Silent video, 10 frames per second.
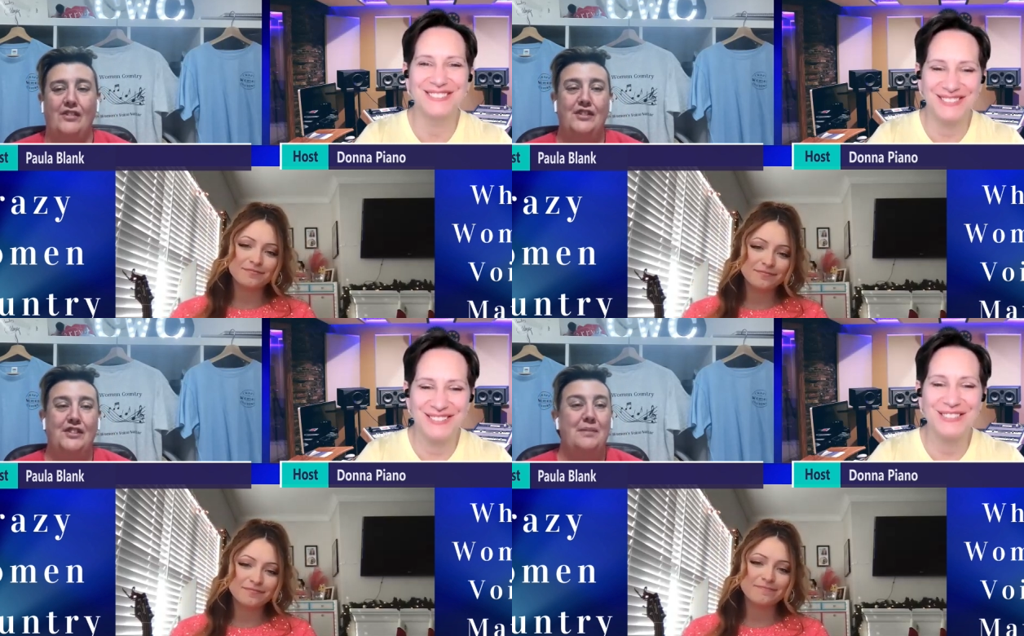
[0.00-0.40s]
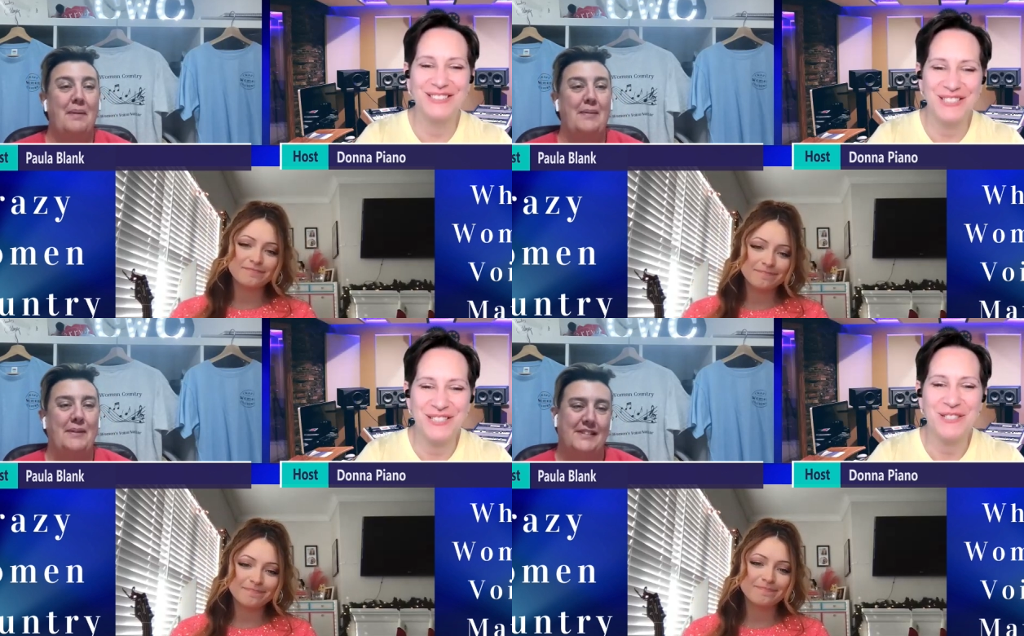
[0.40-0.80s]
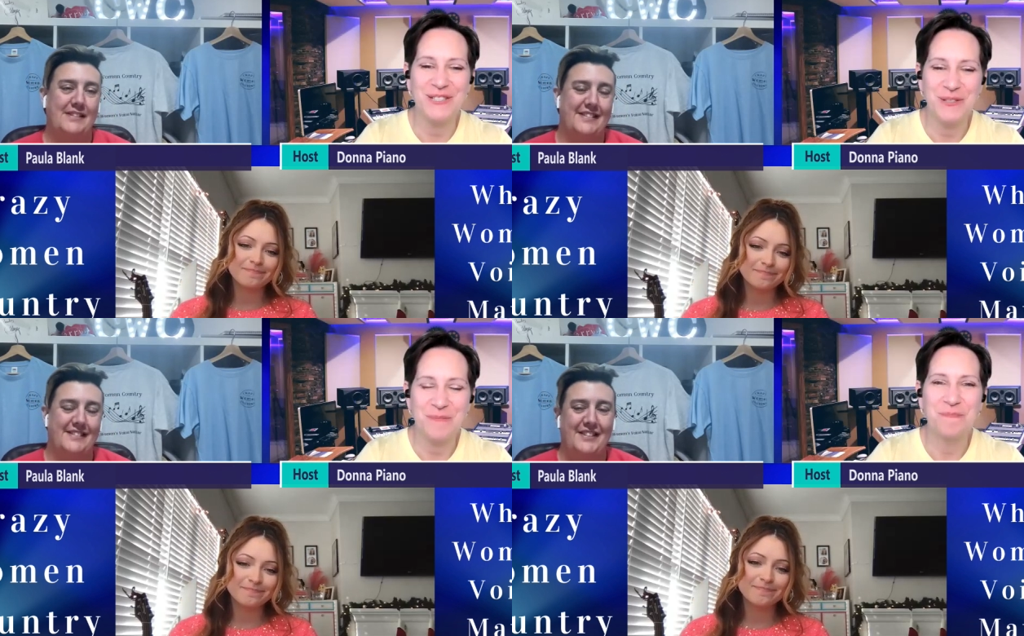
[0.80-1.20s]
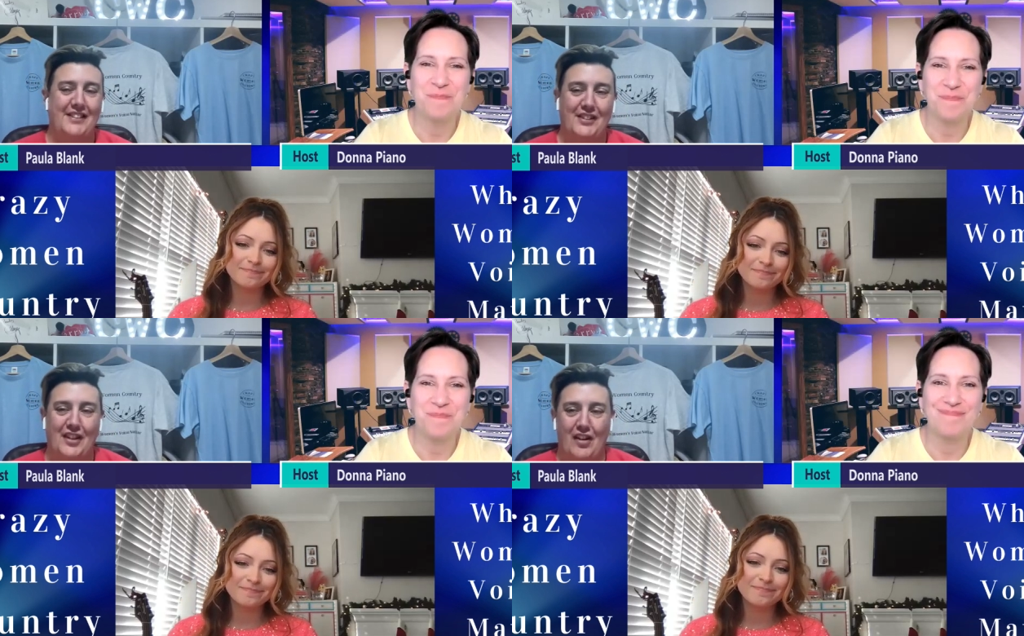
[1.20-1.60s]
Speaker 1: Well, so she's the baby sister, so
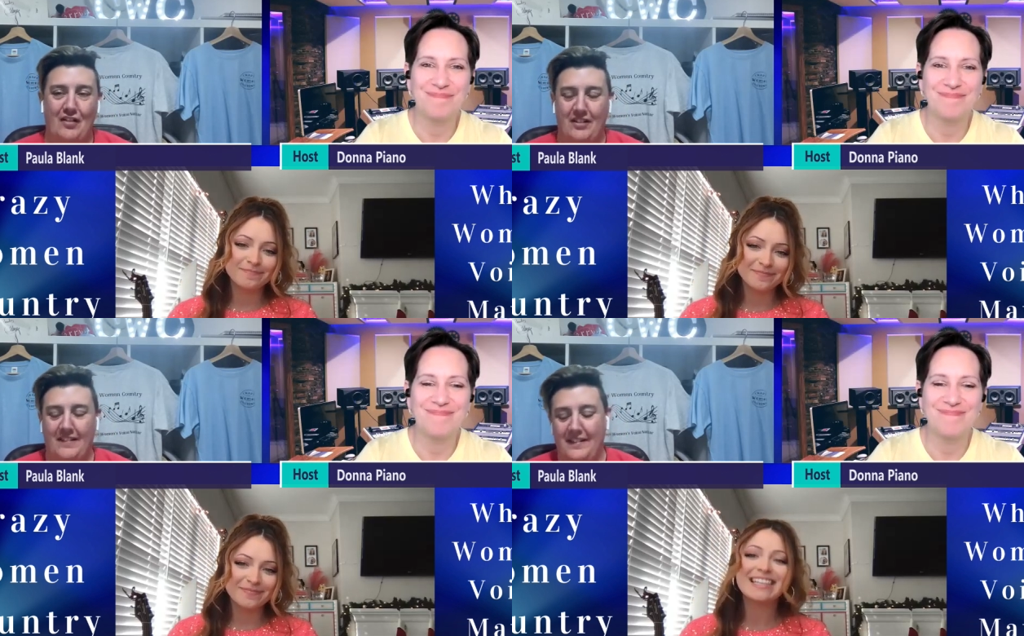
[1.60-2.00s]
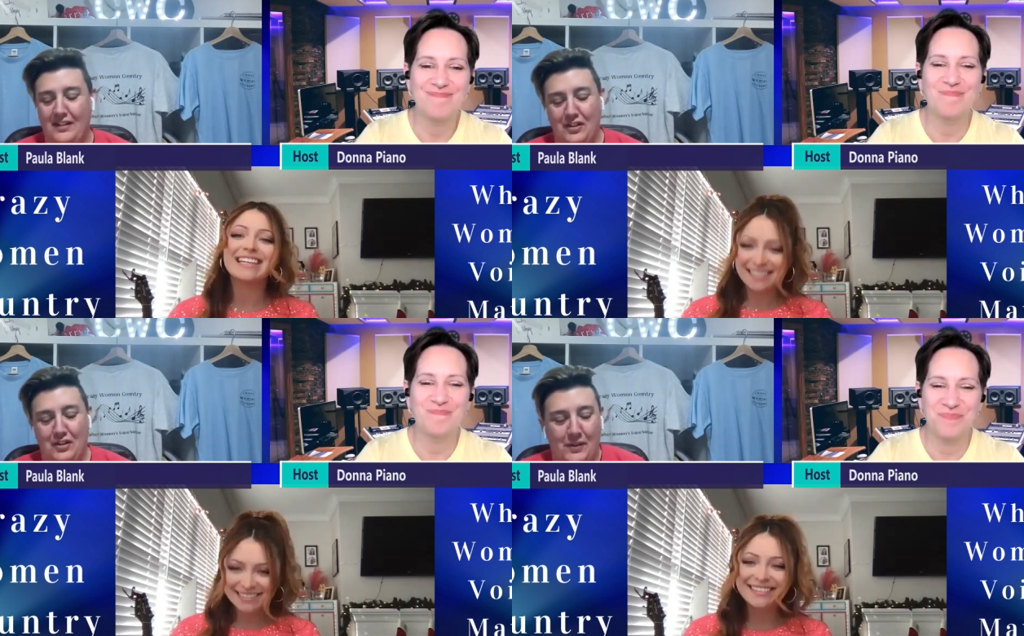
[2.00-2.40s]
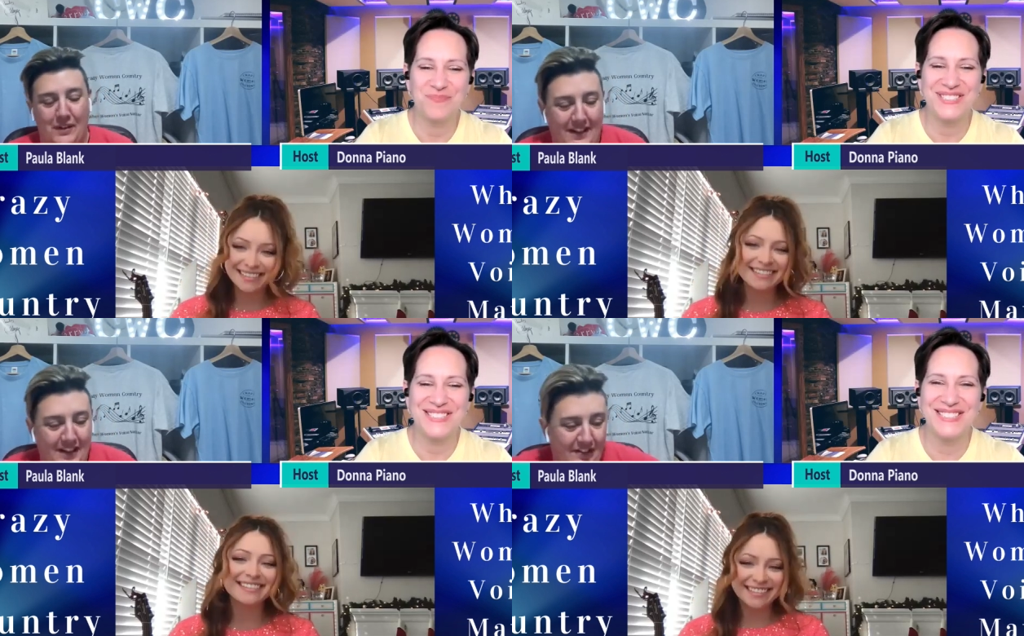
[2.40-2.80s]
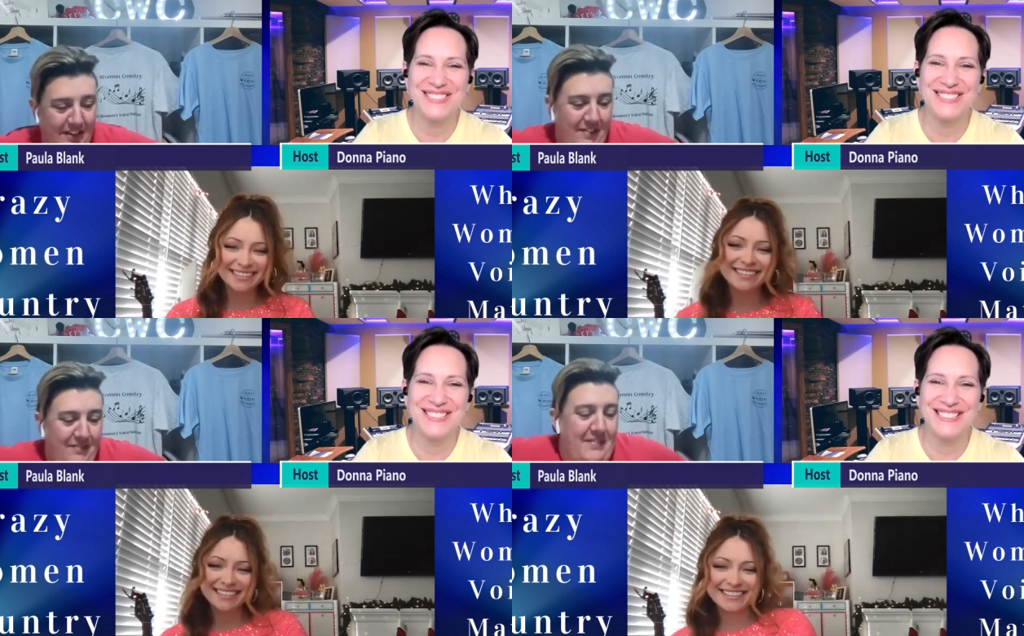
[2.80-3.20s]
you've got to look after her. That's so sweet. I
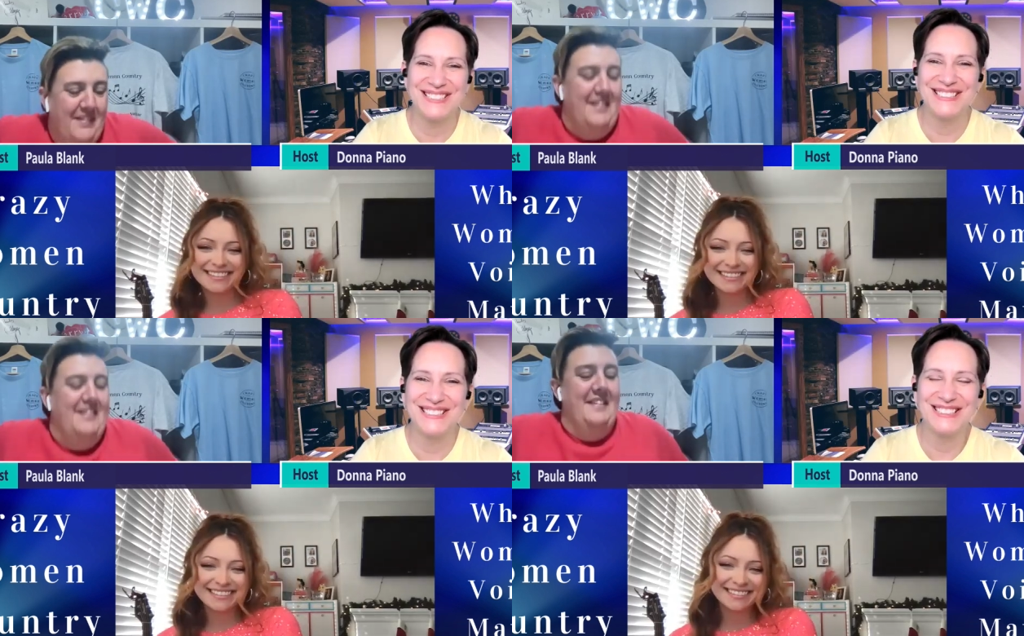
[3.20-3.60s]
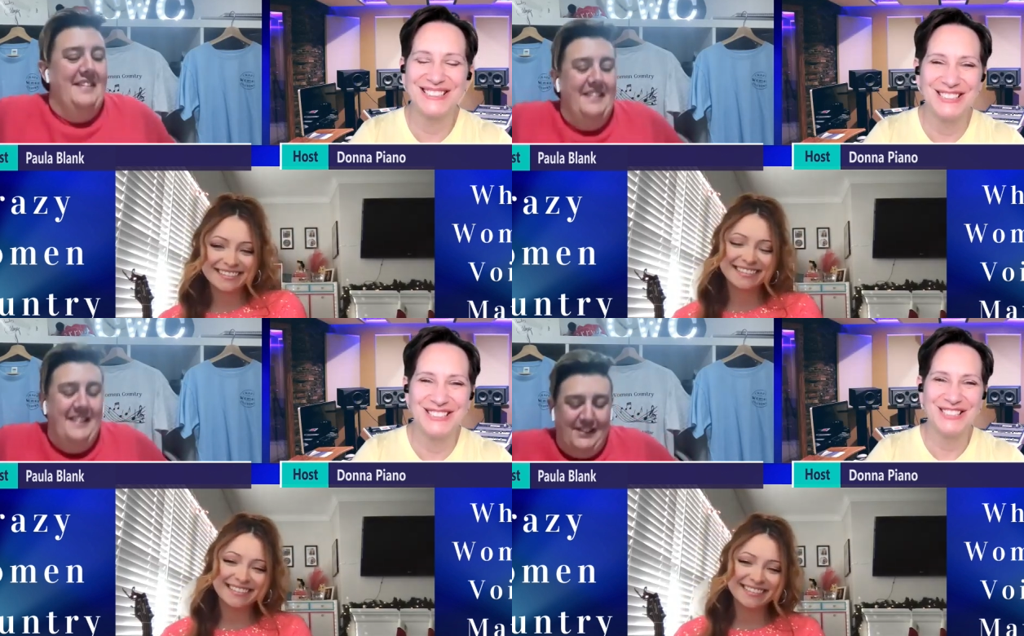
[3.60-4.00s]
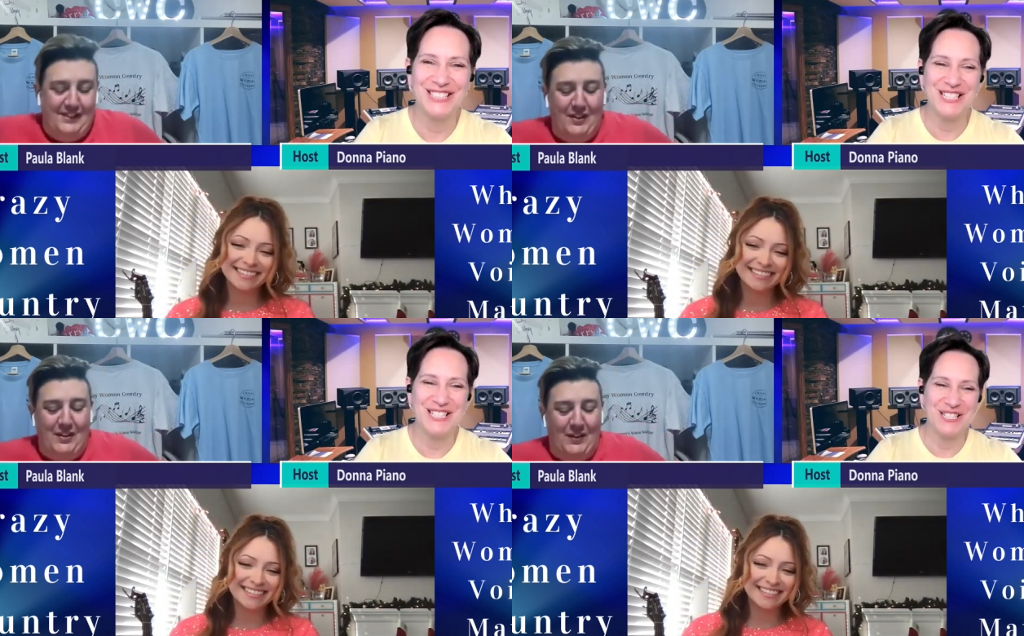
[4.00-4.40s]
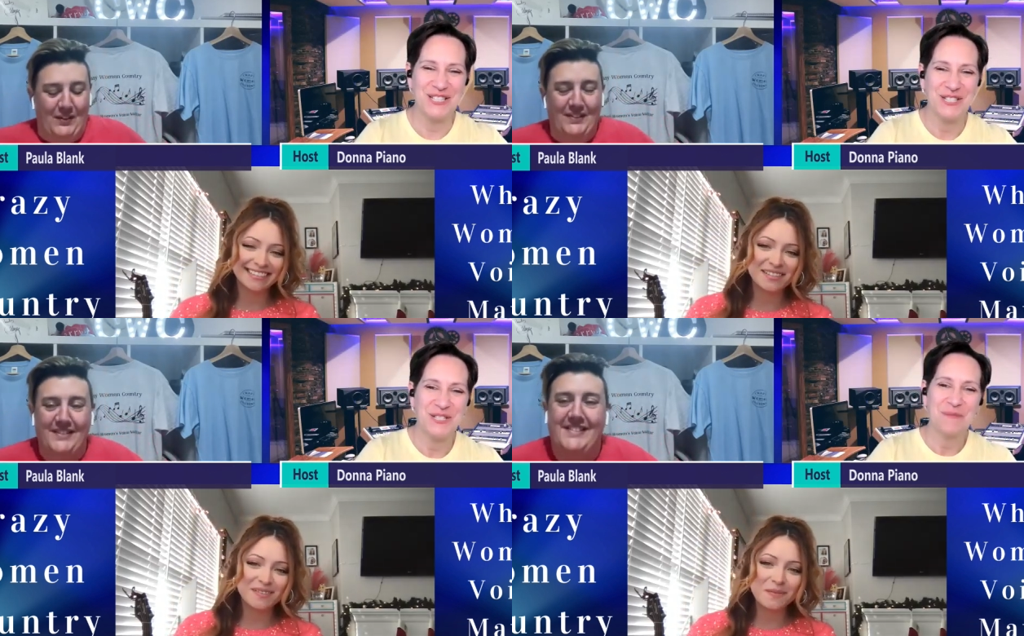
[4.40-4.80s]
love that. That's so
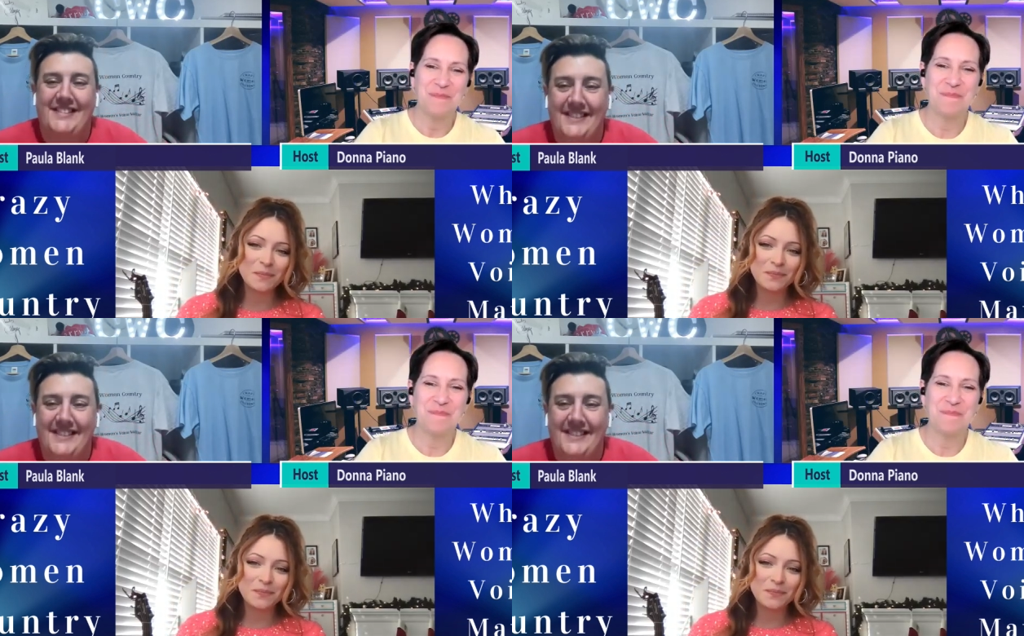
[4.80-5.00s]
cool.